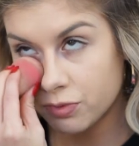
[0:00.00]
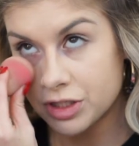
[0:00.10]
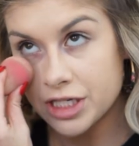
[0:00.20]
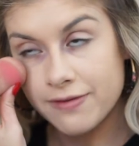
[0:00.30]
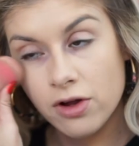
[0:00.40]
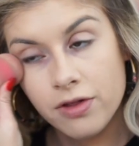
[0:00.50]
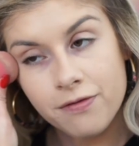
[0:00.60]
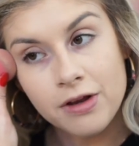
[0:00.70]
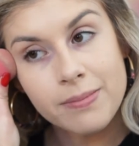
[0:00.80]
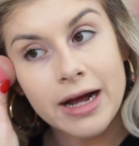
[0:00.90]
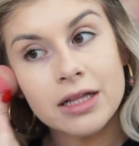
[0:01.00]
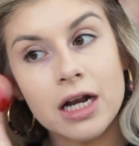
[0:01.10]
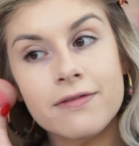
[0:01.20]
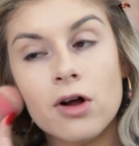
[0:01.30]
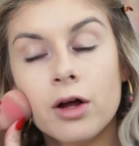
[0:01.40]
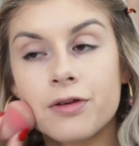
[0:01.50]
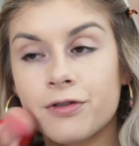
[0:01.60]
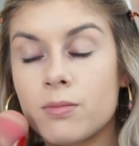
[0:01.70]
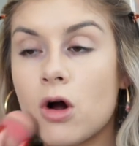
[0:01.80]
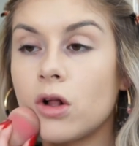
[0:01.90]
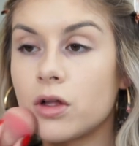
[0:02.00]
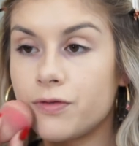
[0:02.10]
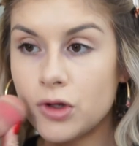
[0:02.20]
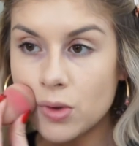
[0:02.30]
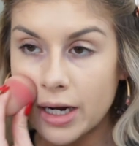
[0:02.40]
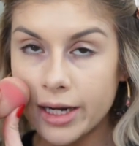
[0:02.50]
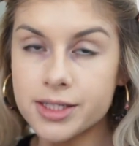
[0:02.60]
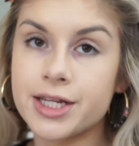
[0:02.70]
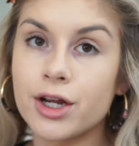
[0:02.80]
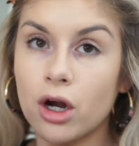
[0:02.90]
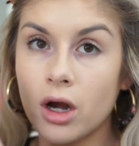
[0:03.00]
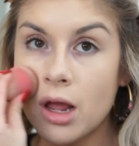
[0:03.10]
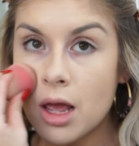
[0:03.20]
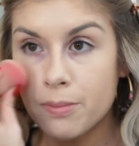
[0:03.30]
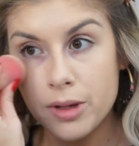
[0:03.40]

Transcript: To receive all the feedback that I've gotten from all of you guys here,